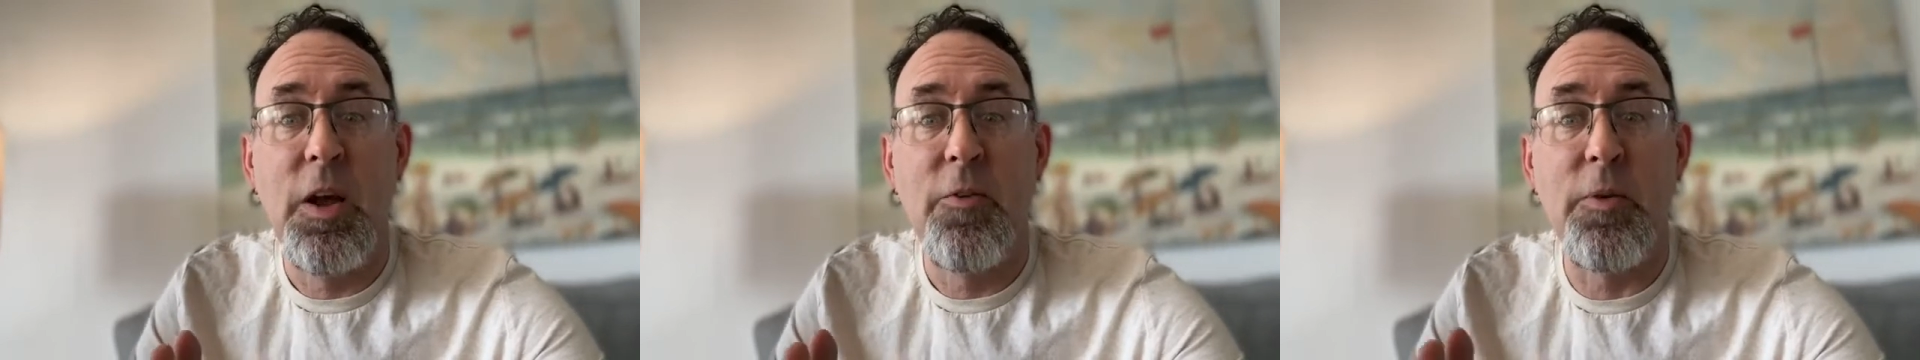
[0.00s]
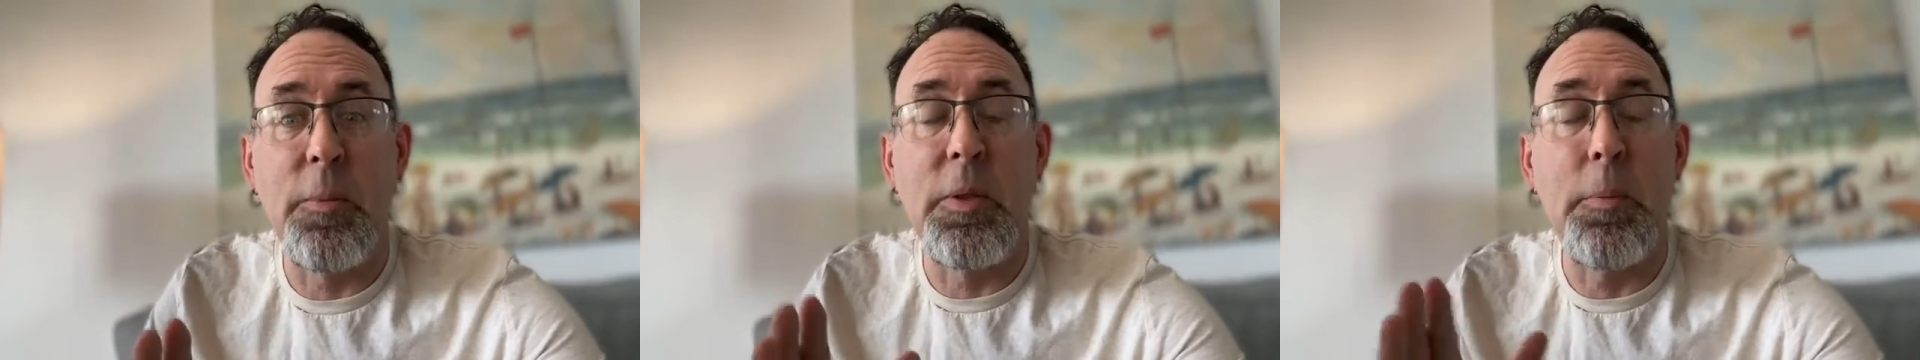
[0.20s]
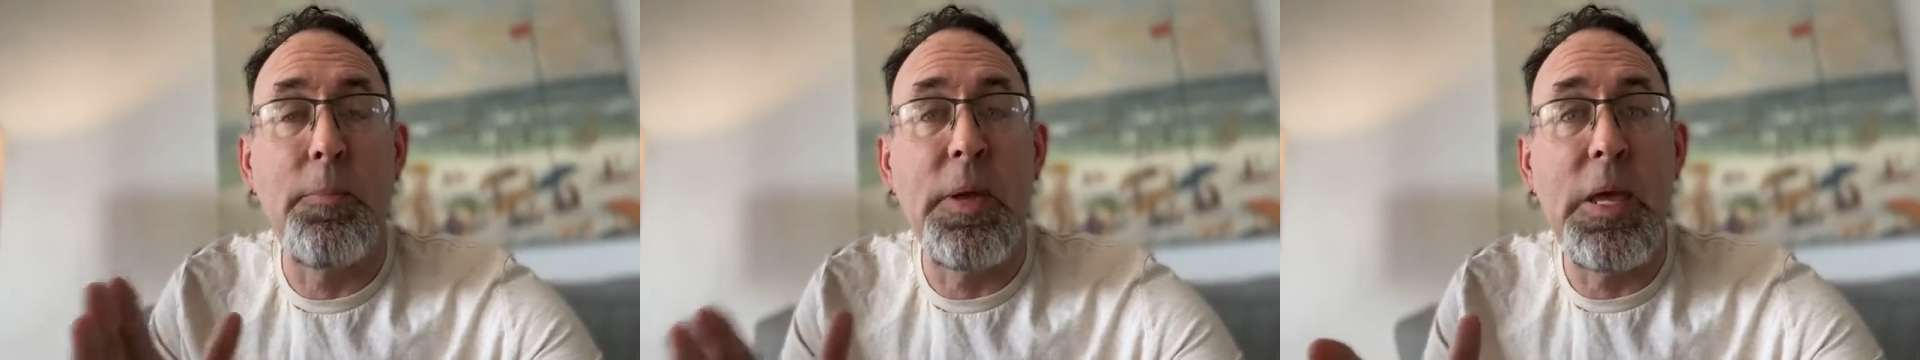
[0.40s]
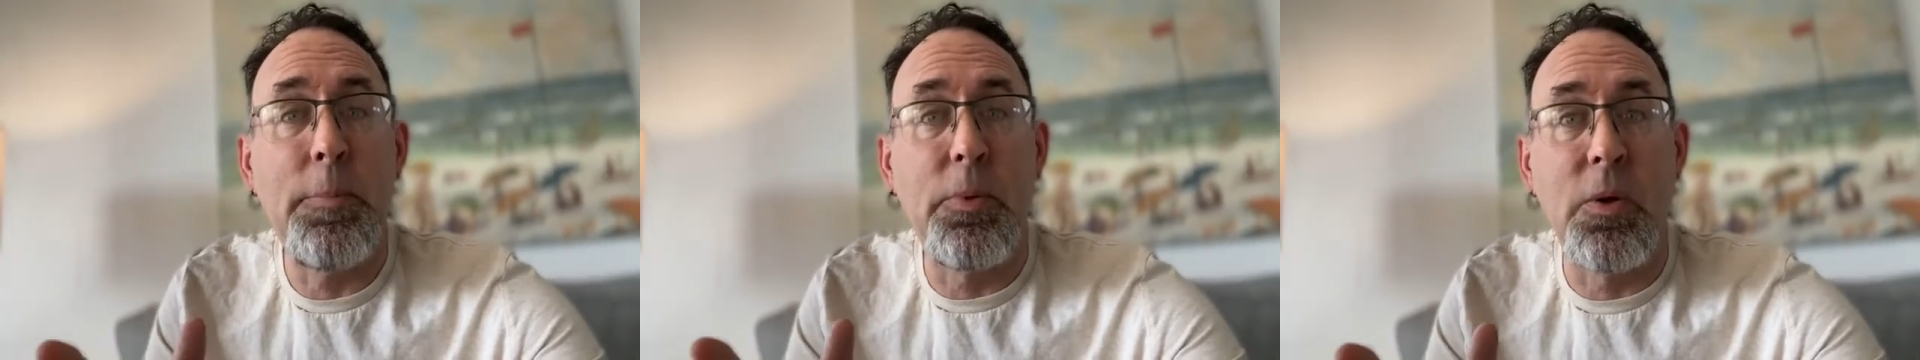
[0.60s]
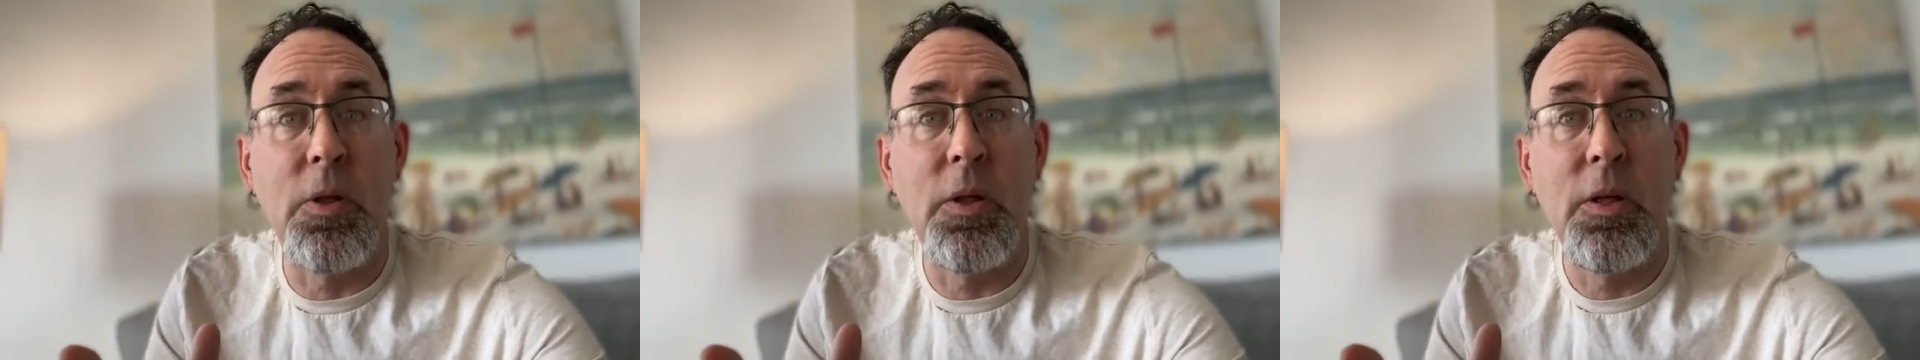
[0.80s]
from the
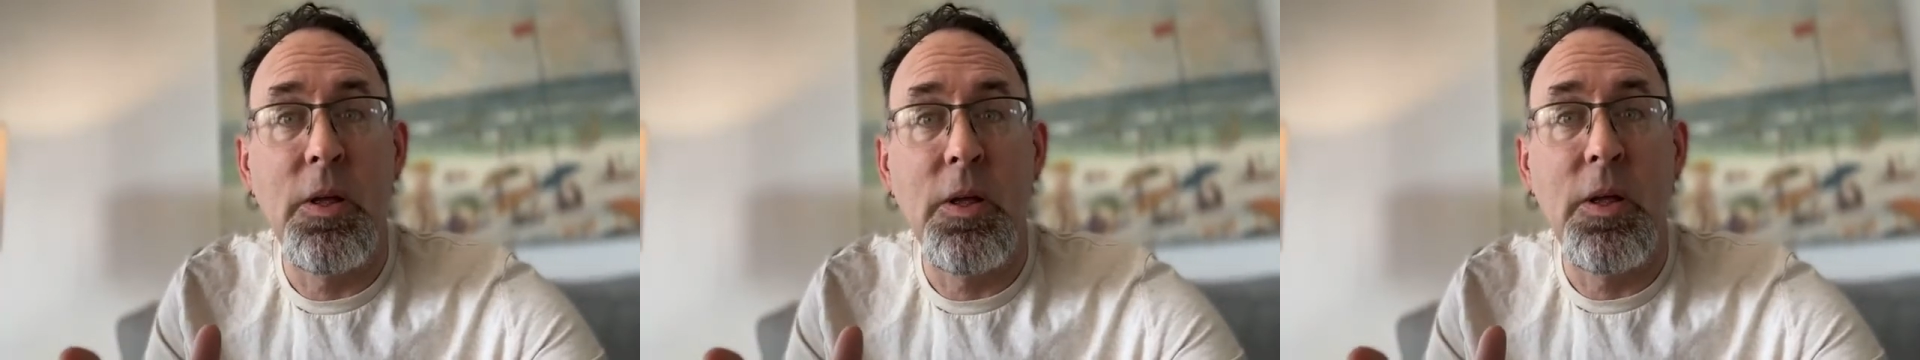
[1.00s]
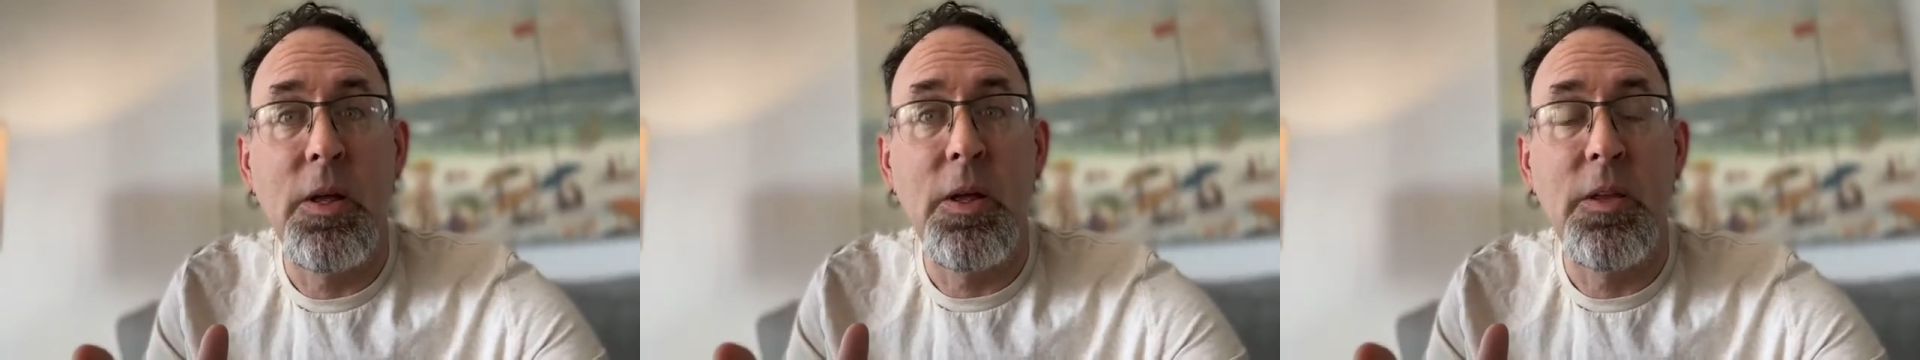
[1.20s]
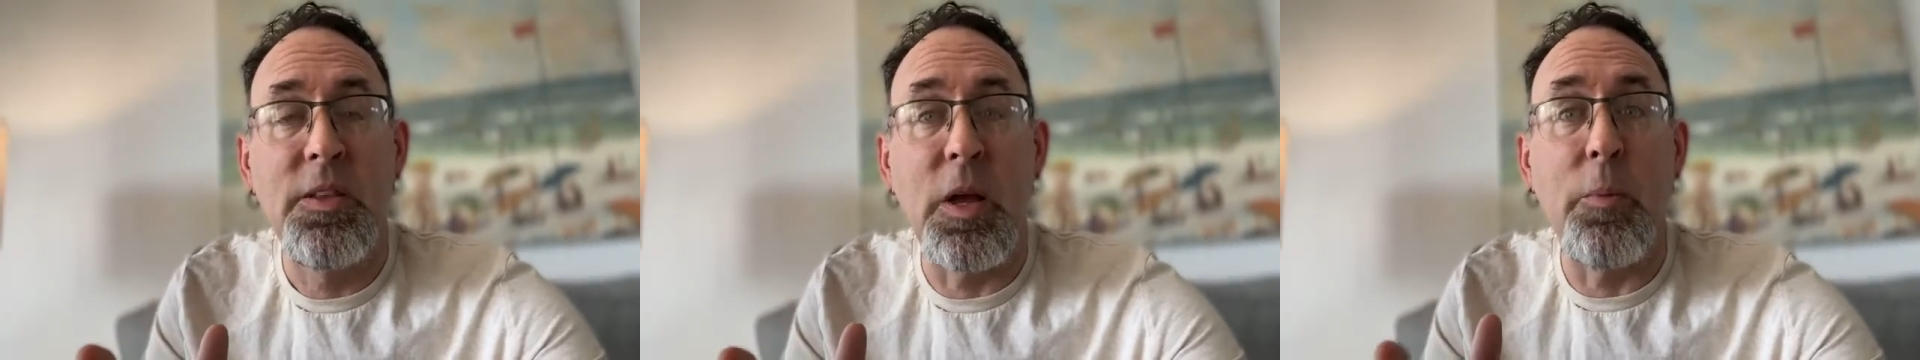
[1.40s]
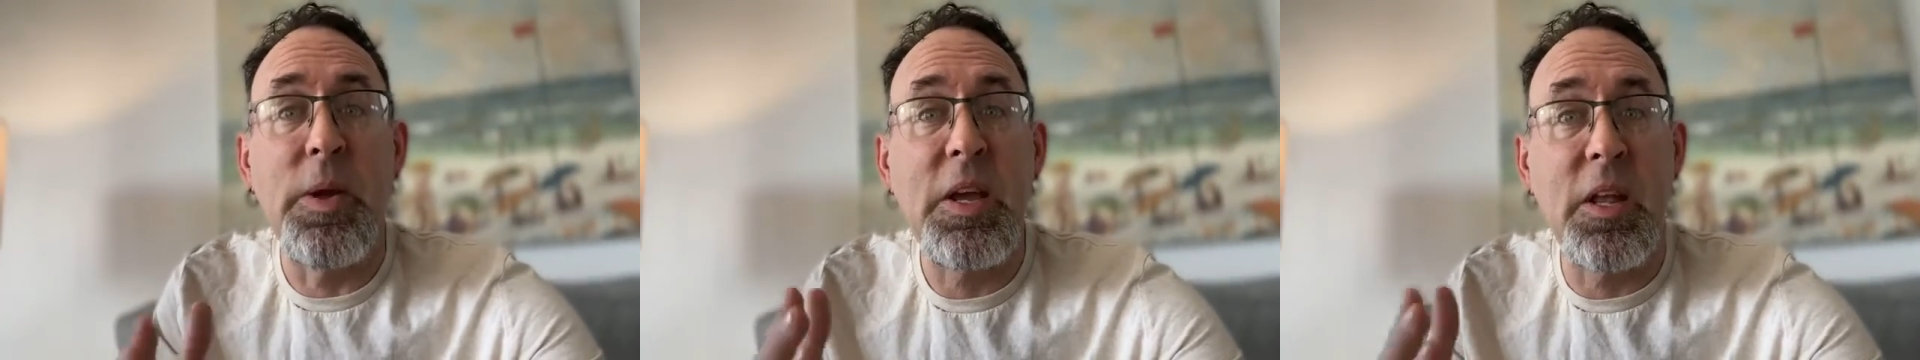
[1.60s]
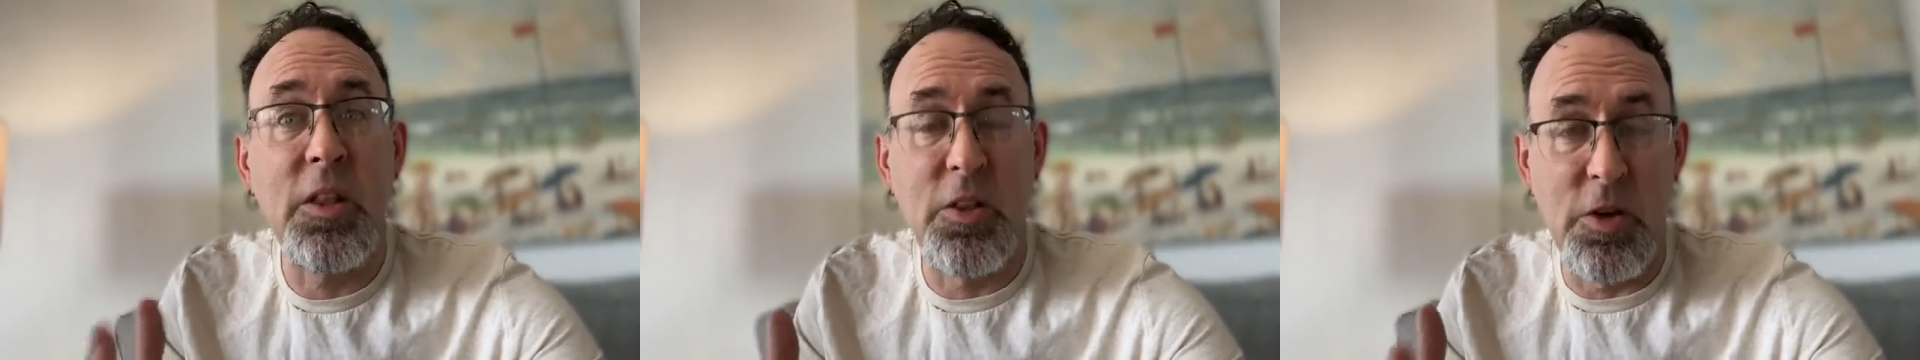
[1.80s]
people that
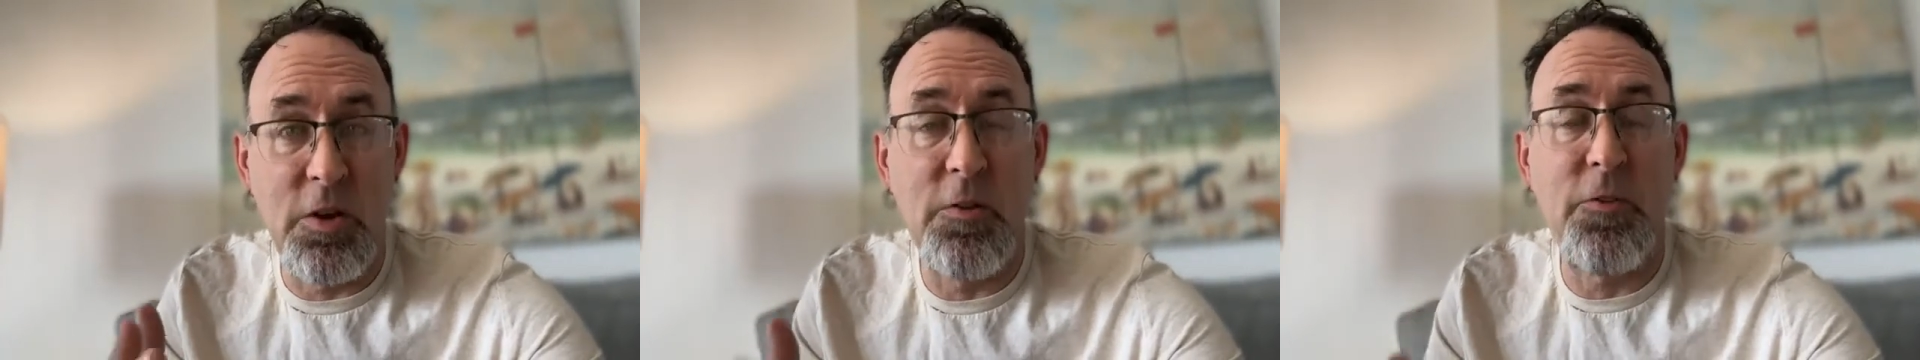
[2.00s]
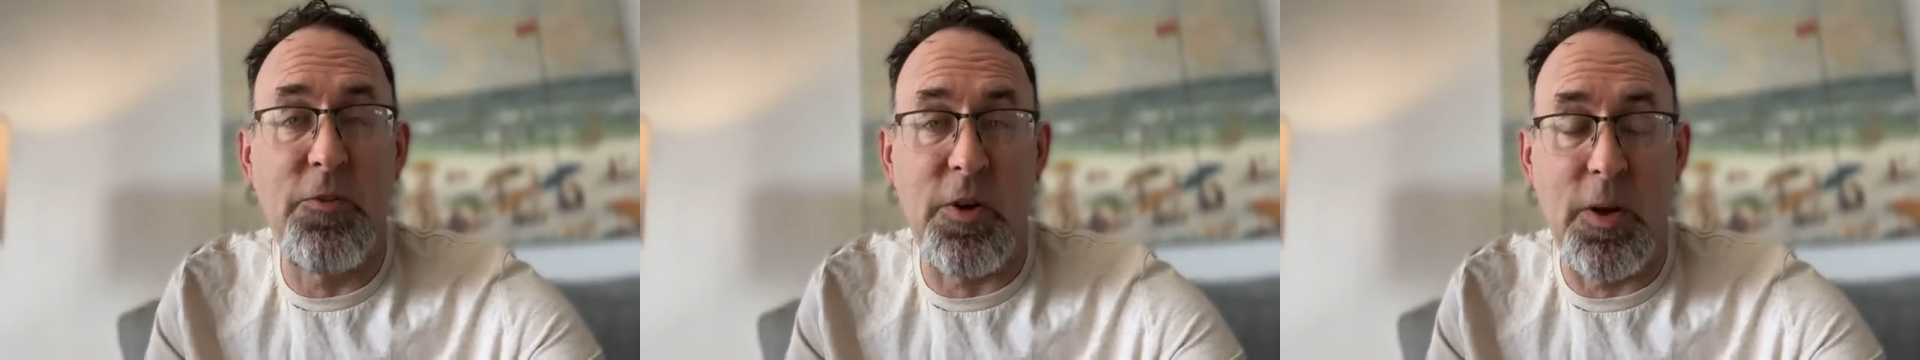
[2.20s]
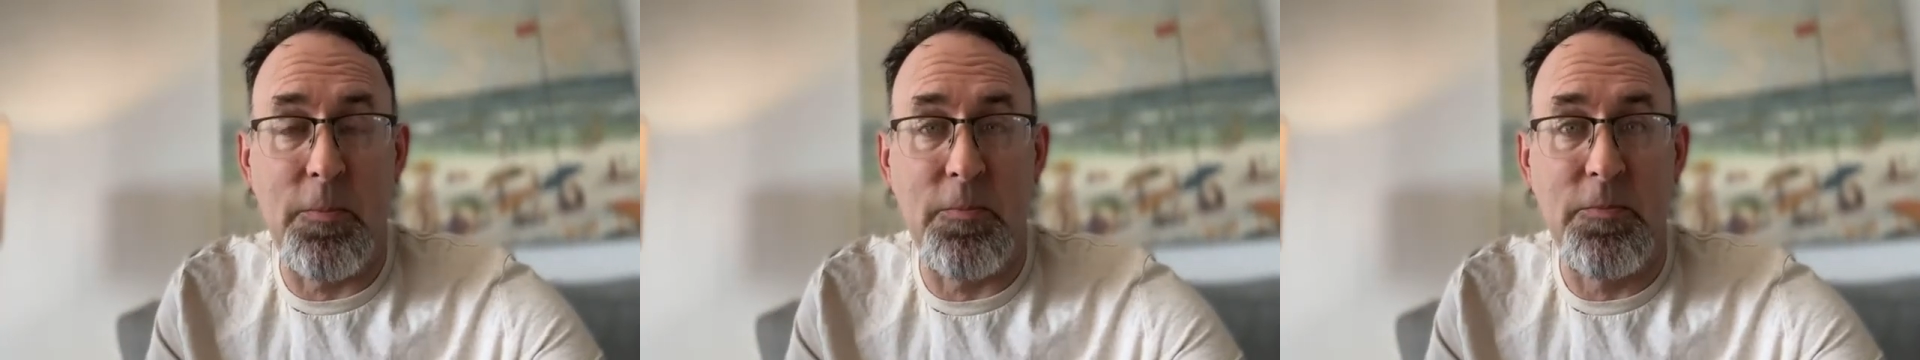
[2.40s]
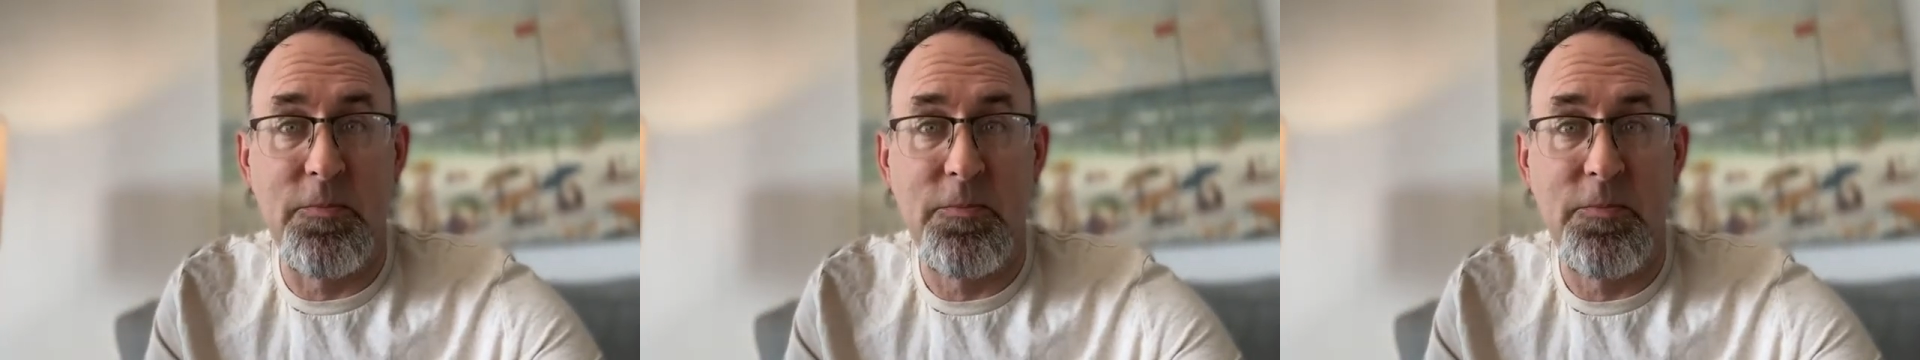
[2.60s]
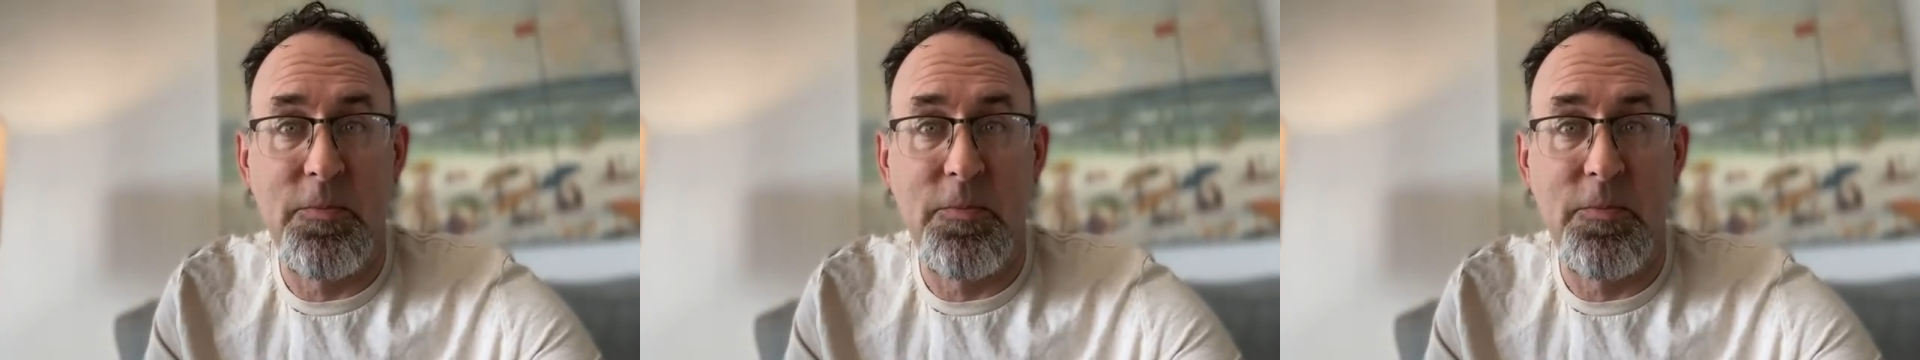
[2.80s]
we can learn from.